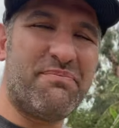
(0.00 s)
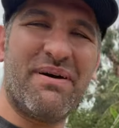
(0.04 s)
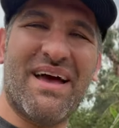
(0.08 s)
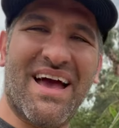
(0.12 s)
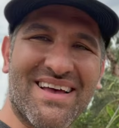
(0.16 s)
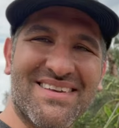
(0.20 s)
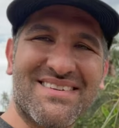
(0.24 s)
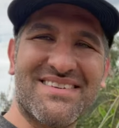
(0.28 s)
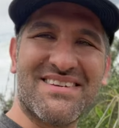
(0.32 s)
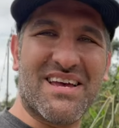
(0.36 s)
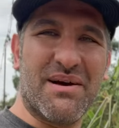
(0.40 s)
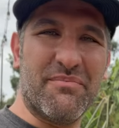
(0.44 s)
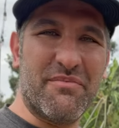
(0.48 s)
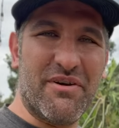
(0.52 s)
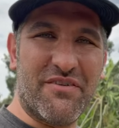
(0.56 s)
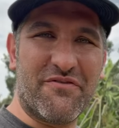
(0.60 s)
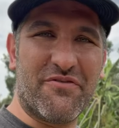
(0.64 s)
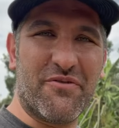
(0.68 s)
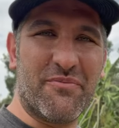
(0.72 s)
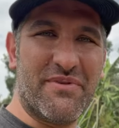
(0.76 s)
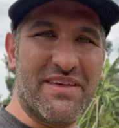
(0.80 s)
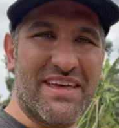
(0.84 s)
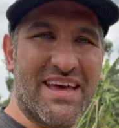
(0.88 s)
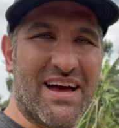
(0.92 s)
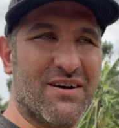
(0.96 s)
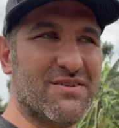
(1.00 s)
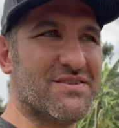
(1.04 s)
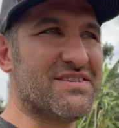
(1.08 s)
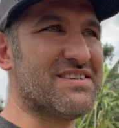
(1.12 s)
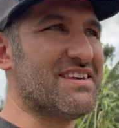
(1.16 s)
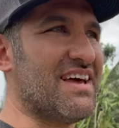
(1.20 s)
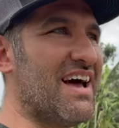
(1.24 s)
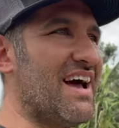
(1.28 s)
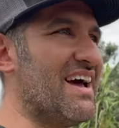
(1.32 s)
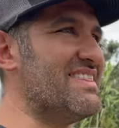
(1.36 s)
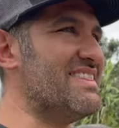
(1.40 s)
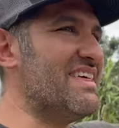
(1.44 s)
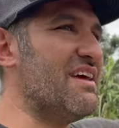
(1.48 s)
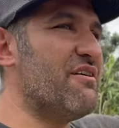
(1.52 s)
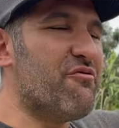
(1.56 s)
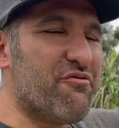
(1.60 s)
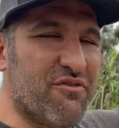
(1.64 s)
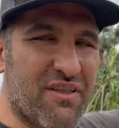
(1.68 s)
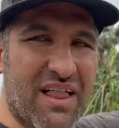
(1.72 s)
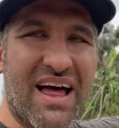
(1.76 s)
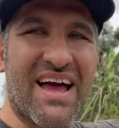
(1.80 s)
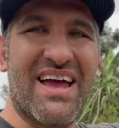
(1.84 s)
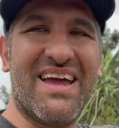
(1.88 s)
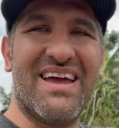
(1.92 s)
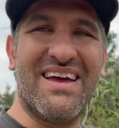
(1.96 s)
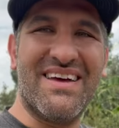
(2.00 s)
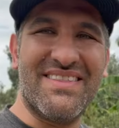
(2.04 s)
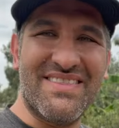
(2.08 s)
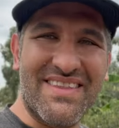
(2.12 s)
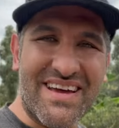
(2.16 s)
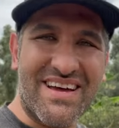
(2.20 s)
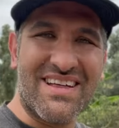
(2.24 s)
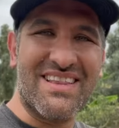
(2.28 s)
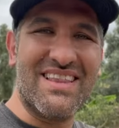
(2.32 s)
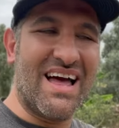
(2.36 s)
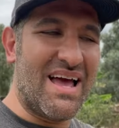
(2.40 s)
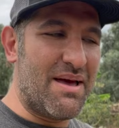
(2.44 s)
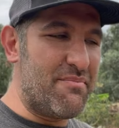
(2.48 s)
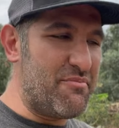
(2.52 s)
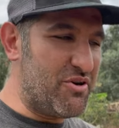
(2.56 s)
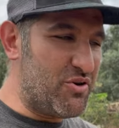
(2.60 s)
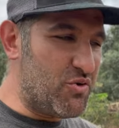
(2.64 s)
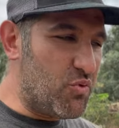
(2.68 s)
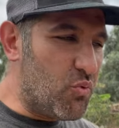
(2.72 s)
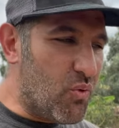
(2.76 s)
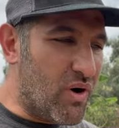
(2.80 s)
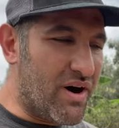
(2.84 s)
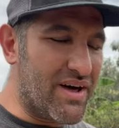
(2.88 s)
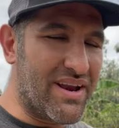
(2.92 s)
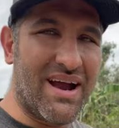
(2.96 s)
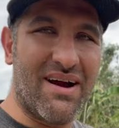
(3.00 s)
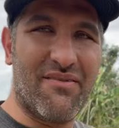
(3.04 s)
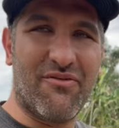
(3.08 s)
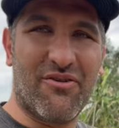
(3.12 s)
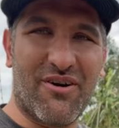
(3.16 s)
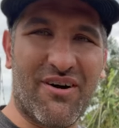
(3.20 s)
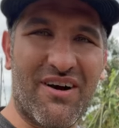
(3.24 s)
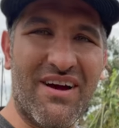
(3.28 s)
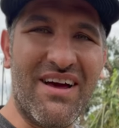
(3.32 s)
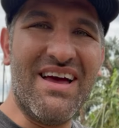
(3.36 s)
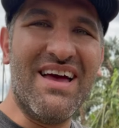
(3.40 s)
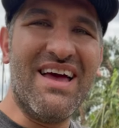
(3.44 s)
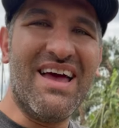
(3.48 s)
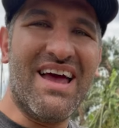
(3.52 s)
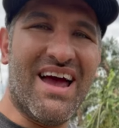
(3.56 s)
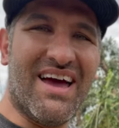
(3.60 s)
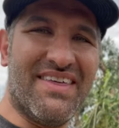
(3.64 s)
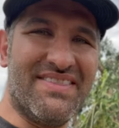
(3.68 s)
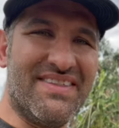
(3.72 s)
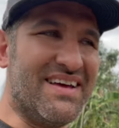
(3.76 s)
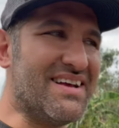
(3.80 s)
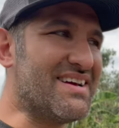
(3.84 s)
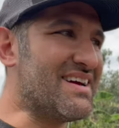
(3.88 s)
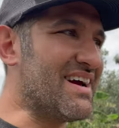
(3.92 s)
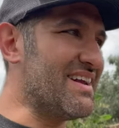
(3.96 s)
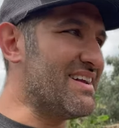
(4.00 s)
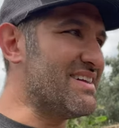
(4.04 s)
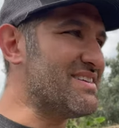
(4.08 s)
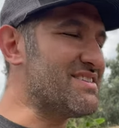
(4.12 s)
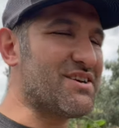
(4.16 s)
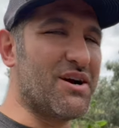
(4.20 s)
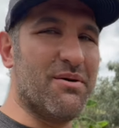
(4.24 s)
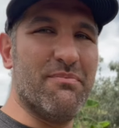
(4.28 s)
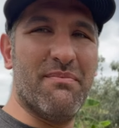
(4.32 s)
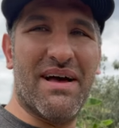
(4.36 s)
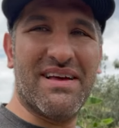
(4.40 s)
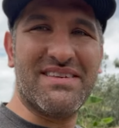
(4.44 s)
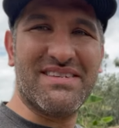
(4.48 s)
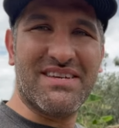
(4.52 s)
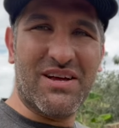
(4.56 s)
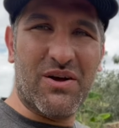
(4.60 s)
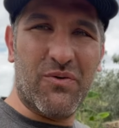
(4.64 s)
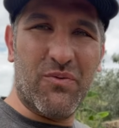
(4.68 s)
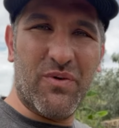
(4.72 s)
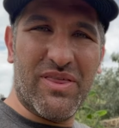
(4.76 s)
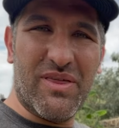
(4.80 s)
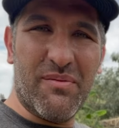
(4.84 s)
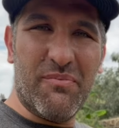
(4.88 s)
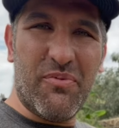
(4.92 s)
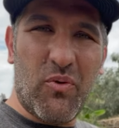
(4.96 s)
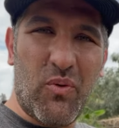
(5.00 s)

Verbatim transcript: Pests come in from the outside, they fly in, they climb in, whatever, and they kind of start messing with it.